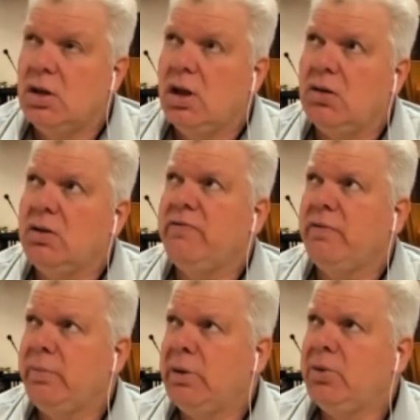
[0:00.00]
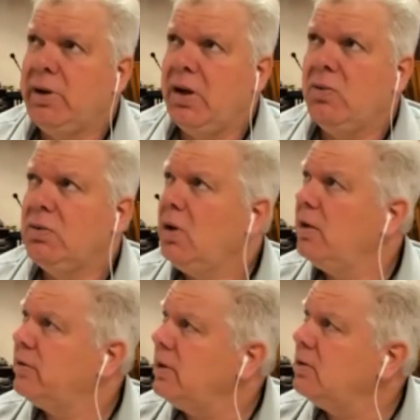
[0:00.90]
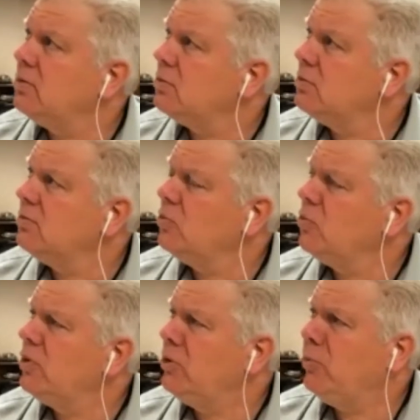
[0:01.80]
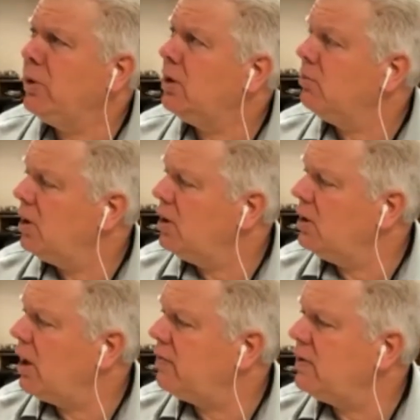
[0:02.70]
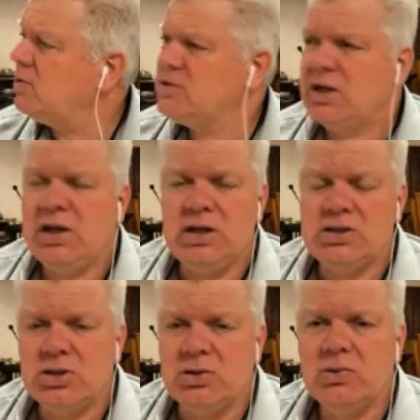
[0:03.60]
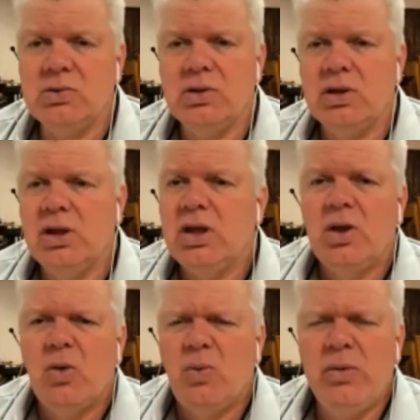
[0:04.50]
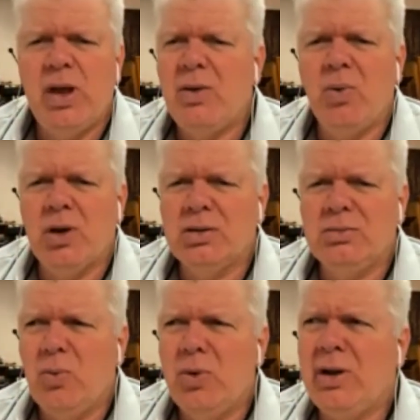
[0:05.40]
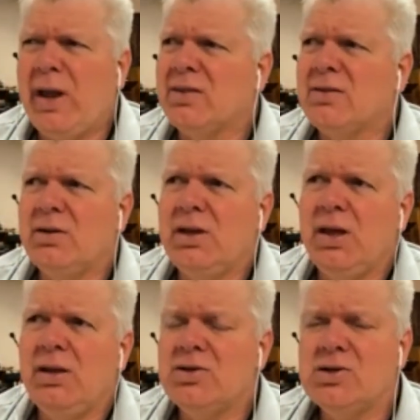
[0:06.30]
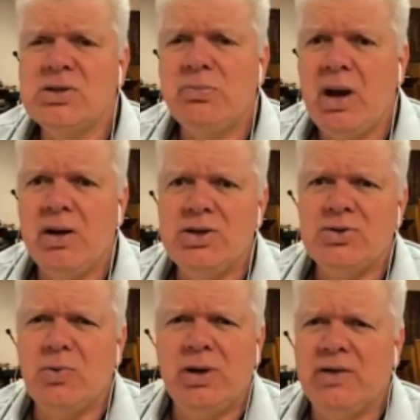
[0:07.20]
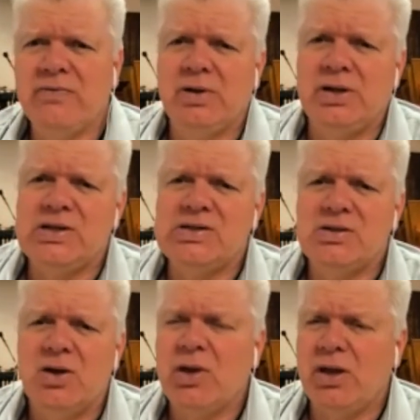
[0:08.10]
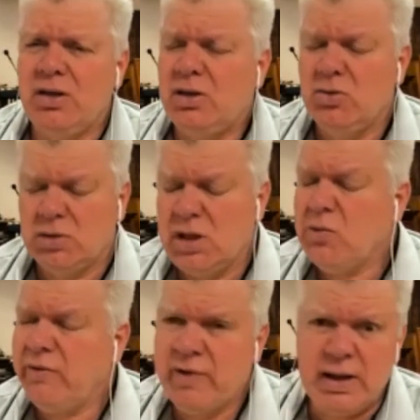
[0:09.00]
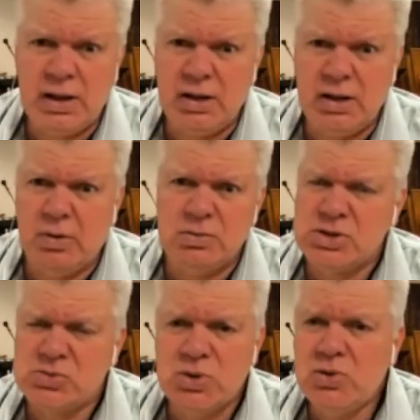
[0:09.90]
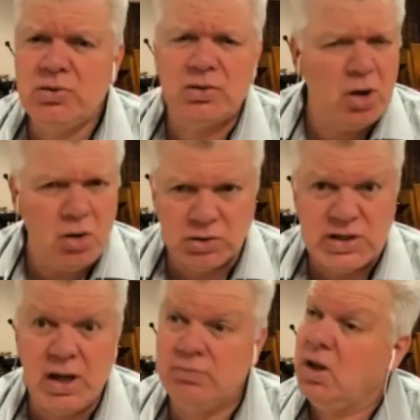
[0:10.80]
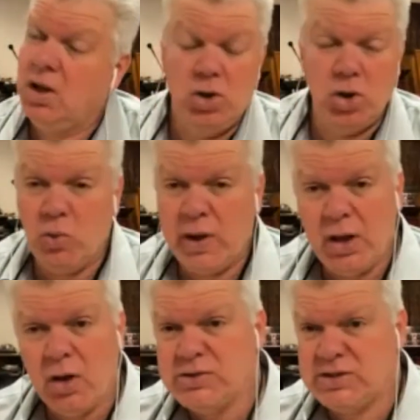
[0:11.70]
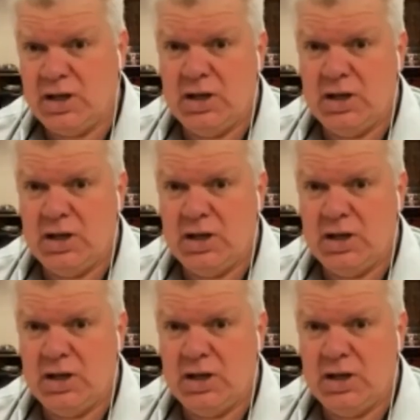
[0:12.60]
I don't even remember now. I think when did we get married? I think it was at 82. We, are we're, we're like 38 years in marriage or whatever it is. Okay. You think we've had it smooth the whole time? No way, Jose.